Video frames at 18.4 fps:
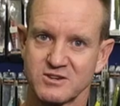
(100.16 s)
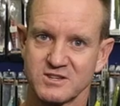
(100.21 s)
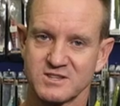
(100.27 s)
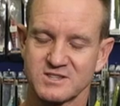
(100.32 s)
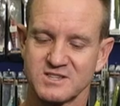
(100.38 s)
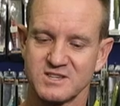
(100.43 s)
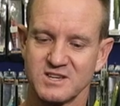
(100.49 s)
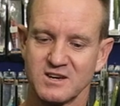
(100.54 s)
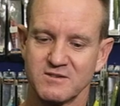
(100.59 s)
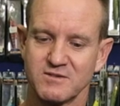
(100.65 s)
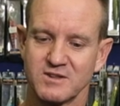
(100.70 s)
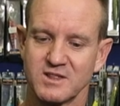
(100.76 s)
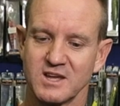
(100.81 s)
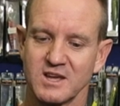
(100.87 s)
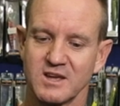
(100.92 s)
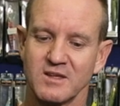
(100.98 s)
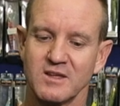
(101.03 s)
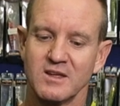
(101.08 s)
you can see over
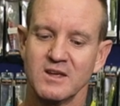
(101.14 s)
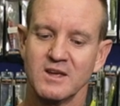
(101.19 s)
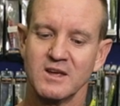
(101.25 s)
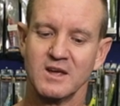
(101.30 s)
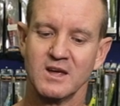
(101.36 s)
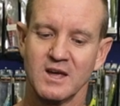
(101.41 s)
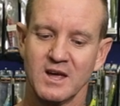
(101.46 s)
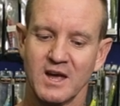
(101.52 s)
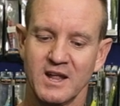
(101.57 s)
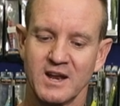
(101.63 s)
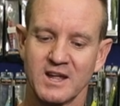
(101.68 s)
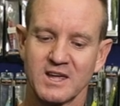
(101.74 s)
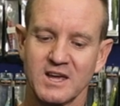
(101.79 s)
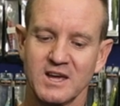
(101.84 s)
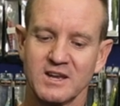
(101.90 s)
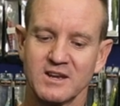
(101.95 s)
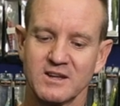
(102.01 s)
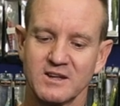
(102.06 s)
there. And
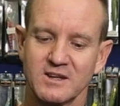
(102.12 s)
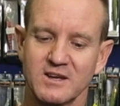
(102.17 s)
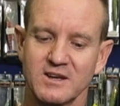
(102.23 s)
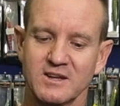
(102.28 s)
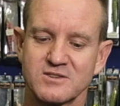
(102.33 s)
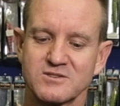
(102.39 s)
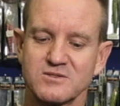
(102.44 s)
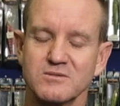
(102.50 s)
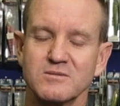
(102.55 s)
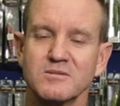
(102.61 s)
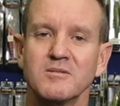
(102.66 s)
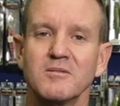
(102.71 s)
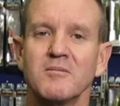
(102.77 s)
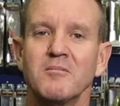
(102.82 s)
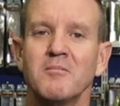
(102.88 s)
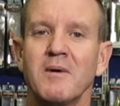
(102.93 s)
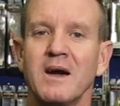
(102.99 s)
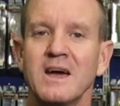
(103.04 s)
again, it's
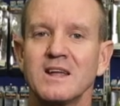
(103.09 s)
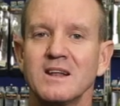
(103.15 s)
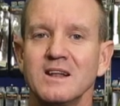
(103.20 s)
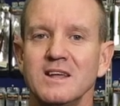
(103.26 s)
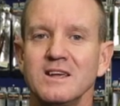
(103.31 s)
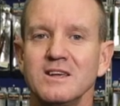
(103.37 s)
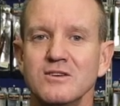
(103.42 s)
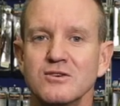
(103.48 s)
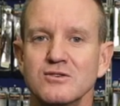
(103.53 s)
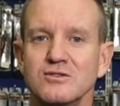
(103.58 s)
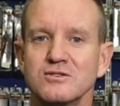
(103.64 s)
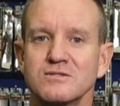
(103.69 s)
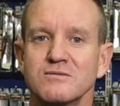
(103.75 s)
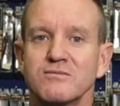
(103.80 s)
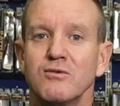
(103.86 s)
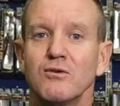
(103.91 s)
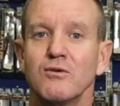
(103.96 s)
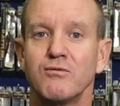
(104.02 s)
mainly
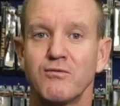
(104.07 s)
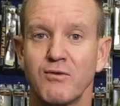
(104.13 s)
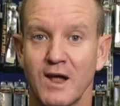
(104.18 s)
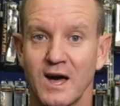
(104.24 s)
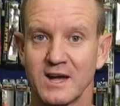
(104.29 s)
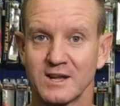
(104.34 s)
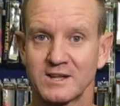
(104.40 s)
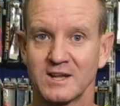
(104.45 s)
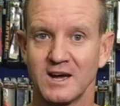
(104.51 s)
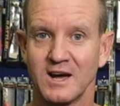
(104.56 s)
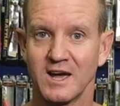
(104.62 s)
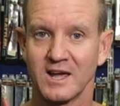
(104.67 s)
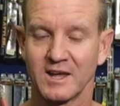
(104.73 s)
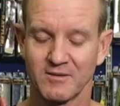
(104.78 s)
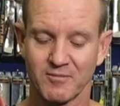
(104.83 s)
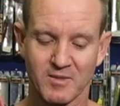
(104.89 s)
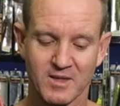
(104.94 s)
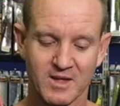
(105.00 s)
used for fly
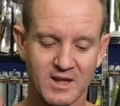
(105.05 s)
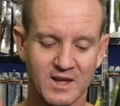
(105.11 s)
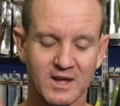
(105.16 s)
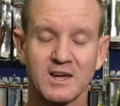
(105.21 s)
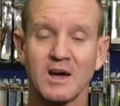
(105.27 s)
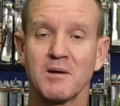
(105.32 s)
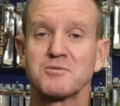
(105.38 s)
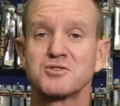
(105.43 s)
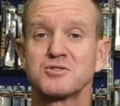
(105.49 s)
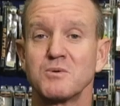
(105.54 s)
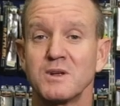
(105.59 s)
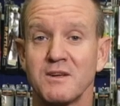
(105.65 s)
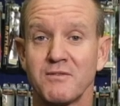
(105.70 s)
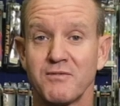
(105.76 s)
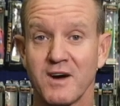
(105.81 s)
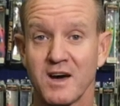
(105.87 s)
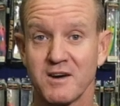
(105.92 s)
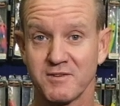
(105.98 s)
tying. Comes
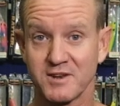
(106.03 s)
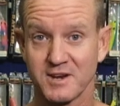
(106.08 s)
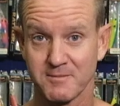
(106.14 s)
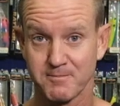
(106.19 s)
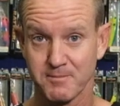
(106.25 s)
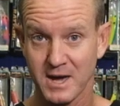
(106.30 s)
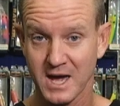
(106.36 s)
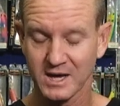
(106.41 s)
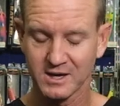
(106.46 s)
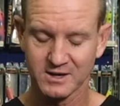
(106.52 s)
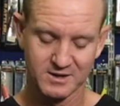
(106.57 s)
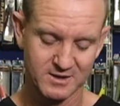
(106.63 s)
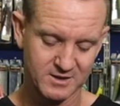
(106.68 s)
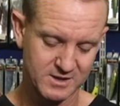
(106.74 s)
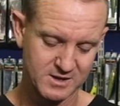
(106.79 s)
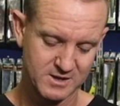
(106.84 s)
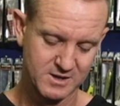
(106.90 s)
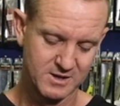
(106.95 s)
25 in a pack,
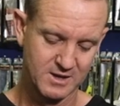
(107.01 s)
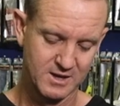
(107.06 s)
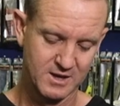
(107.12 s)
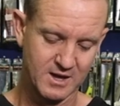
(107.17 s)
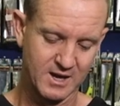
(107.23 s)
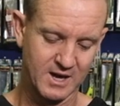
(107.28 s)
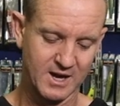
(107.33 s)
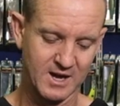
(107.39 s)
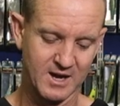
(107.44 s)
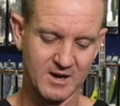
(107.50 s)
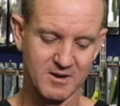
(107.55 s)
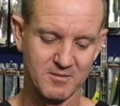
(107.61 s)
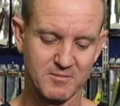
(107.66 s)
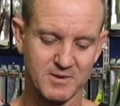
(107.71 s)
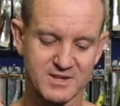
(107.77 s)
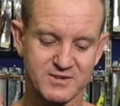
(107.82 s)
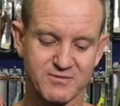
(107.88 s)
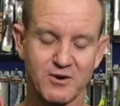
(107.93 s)

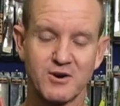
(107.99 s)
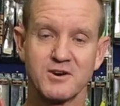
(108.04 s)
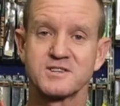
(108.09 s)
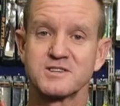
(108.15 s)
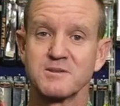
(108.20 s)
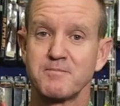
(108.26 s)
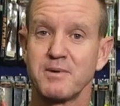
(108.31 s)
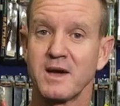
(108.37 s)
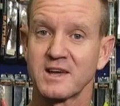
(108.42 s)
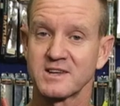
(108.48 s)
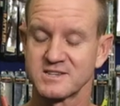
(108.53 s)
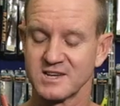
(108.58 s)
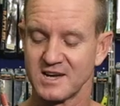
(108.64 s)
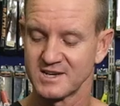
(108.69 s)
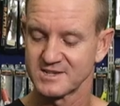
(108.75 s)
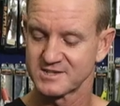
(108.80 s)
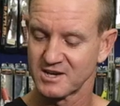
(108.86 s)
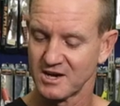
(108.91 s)
as far as the pack
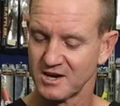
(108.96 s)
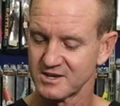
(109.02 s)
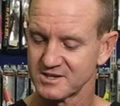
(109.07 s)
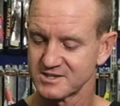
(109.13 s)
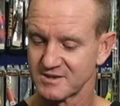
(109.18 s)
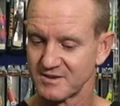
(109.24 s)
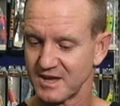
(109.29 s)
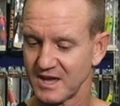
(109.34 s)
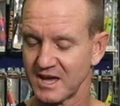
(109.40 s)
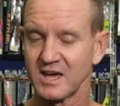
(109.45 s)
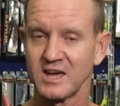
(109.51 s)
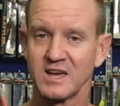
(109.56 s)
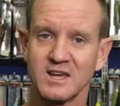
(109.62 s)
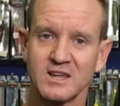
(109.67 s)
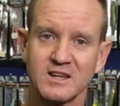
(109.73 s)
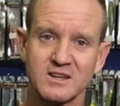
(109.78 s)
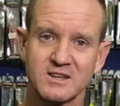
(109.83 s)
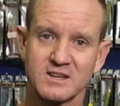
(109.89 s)
size goes.
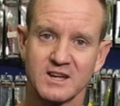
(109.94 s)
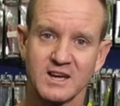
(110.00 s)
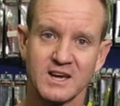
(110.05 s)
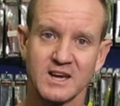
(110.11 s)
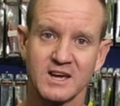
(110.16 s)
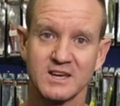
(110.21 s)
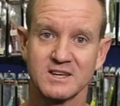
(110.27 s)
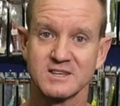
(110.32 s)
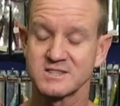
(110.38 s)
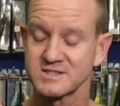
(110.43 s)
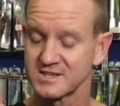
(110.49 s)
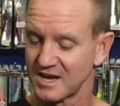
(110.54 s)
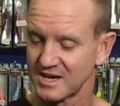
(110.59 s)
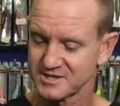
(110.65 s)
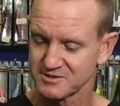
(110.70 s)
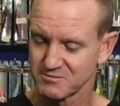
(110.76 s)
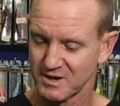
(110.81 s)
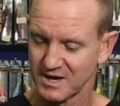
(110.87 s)
And
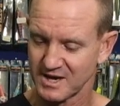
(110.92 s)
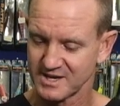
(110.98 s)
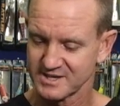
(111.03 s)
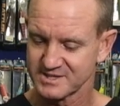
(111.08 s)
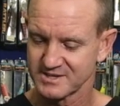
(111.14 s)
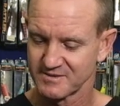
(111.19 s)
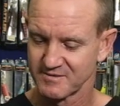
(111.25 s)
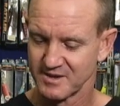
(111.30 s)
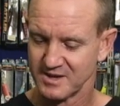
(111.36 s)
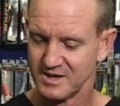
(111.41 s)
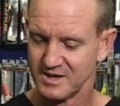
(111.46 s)
size-wise,